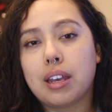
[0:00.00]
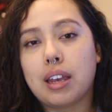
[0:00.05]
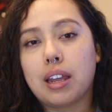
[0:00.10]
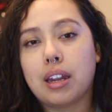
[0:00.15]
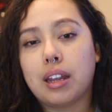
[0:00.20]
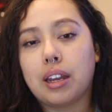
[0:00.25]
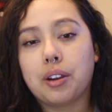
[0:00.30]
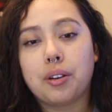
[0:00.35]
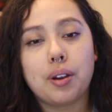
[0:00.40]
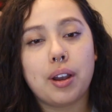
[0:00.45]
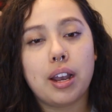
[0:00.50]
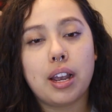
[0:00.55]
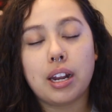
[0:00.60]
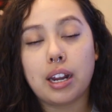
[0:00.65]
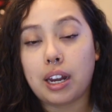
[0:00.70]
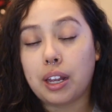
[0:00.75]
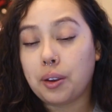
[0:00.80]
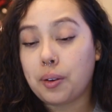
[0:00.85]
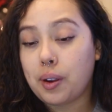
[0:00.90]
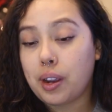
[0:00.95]
and I cried
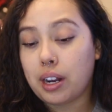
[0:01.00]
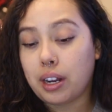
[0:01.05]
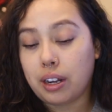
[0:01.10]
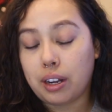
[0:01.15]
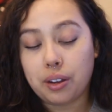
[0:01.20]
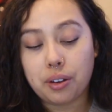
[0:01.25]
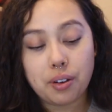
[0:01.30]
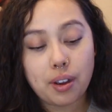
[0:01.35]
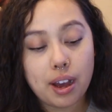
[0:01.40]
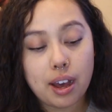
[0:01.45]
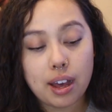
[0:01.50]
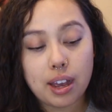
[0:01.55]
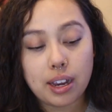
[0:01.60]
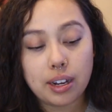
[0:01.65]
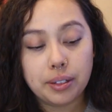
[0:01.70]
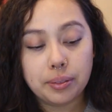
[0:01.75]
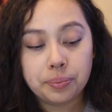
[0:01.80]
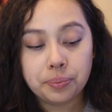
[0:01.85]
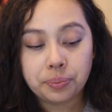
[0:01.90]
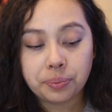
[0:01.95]
and I cried and I
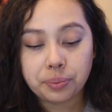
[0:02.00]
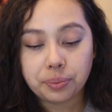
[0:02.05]
cried.